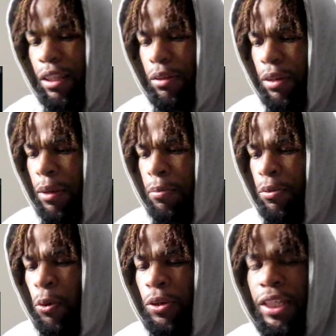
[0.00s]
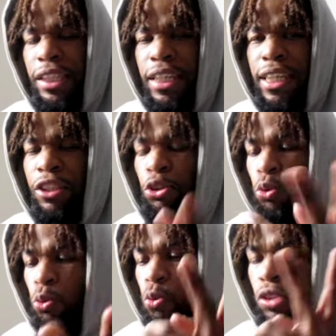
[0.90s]
they only did
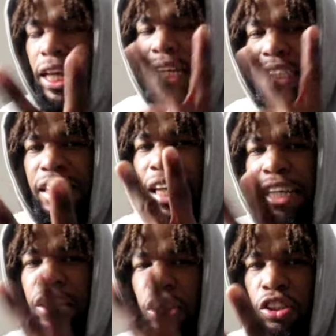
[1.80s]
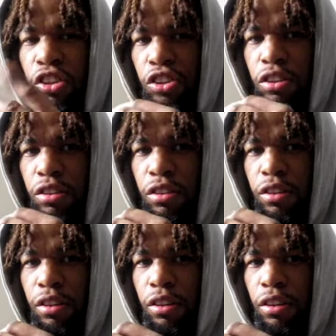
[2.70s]
two things in English.
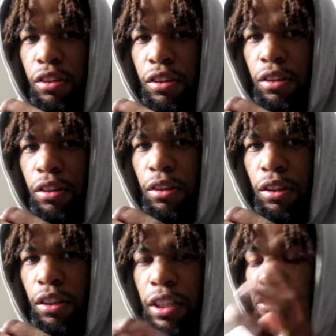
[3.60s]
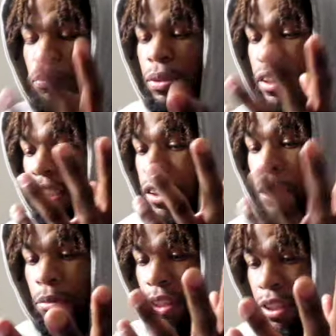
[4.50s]
Give me
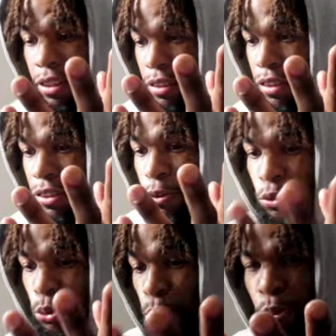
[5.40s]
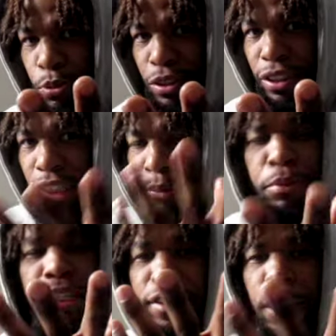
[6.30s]
something, YouTube. Give
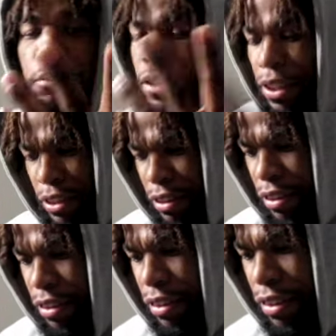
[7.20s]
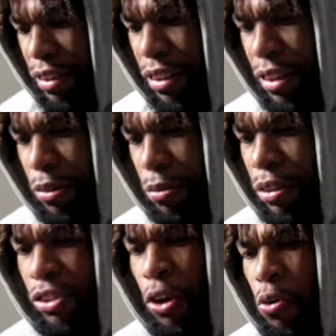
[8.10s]
me something. What
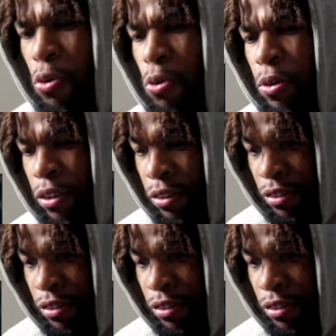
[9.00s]
is y'all on?